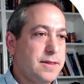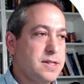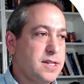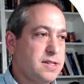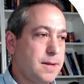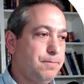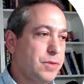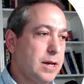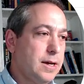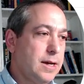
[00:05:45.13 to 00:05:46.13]
the system.
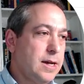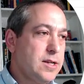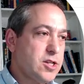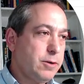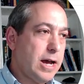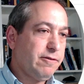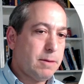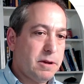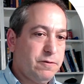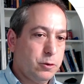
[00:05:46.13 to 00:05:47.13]
So now I've
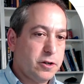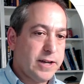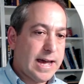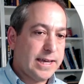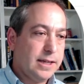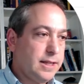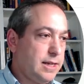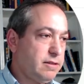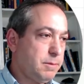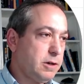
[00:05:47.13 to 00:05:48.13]
got my folder tagging
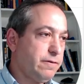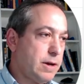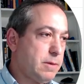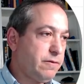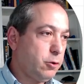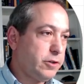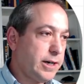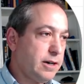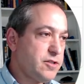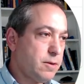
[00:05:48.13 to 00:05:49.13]
leads. Let me go find my folder
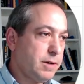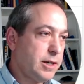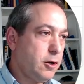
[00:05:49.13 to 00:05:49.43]
here. So I'm going to